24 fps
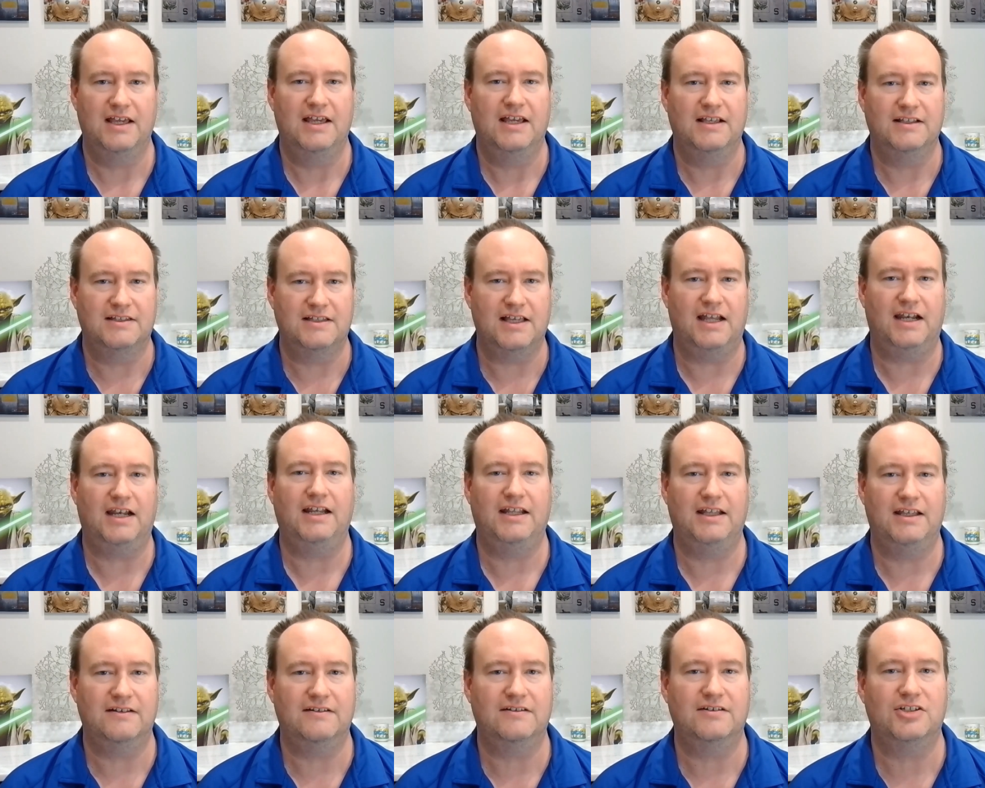is that
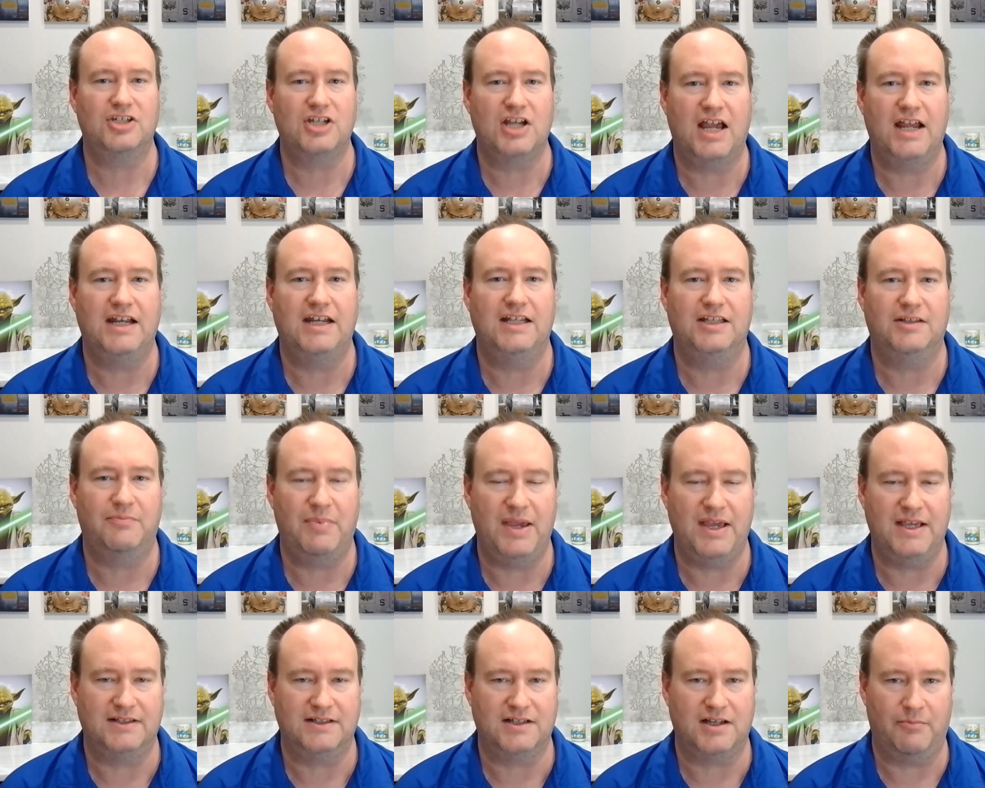it is a Chinese
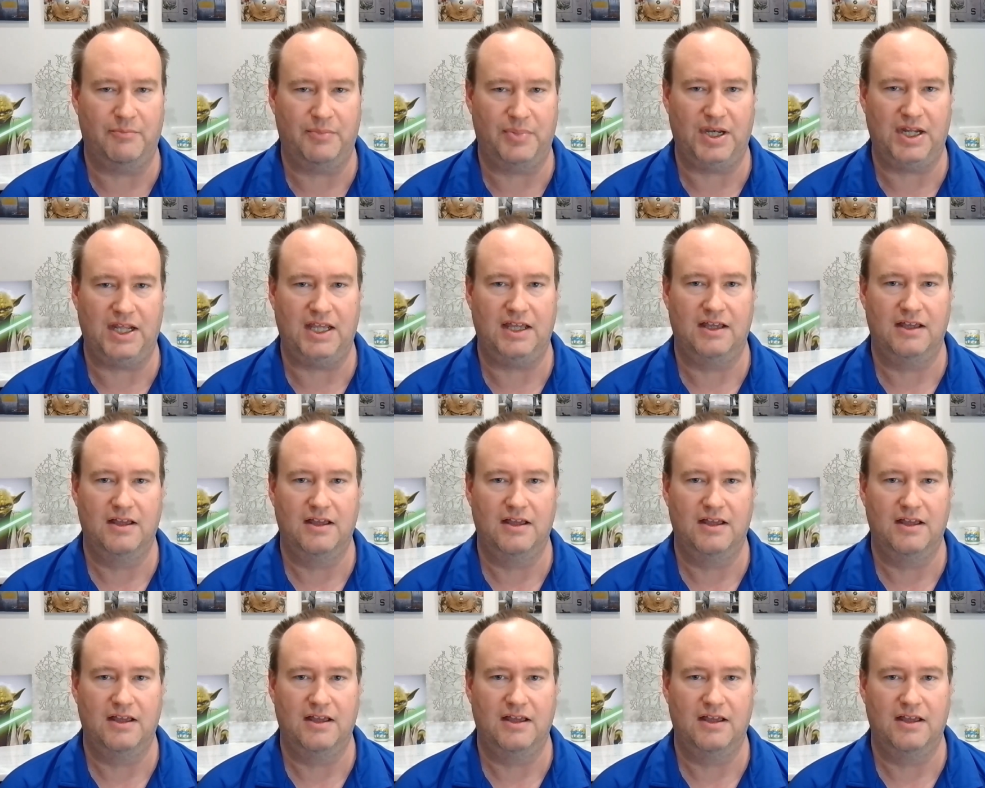based company.